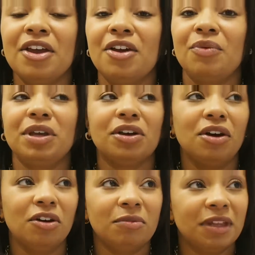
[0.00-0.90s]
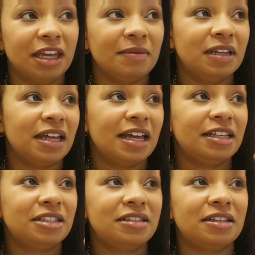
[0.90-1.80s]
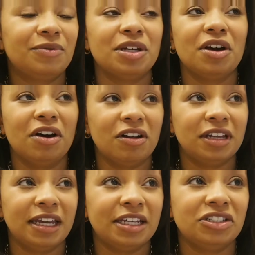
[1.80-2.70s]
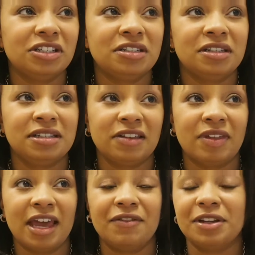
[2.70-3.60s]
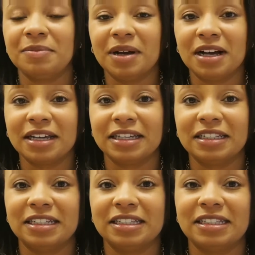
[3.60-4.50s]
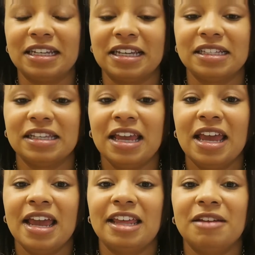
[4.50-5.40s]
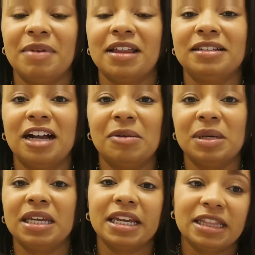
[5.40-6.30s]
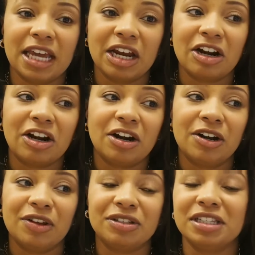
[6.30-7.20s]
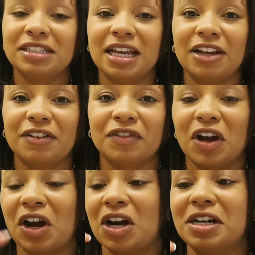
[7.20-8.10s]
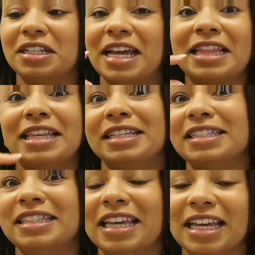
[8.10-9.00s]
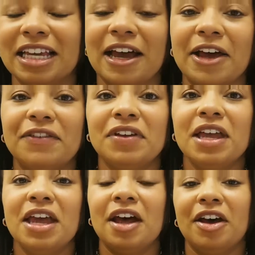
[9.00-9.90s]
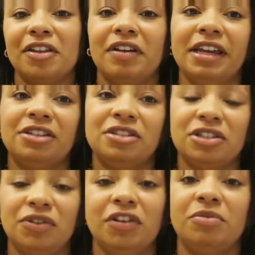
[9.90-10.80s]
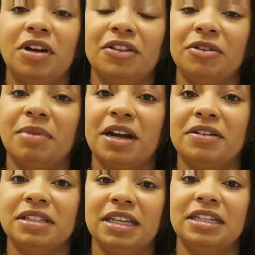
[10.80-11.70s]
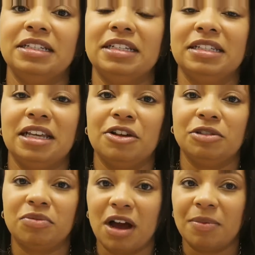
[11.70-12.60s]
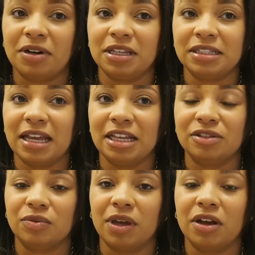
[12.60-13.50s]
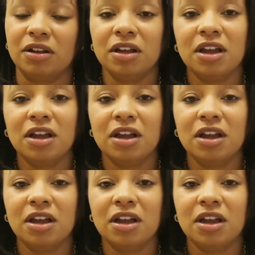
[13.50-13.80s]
we comb the MLS, we call agents to see if they have any pocket listings, and then by the time we get there, there's a stack of cards like this thick of other agents who have brought their buyers in to see those properties as well.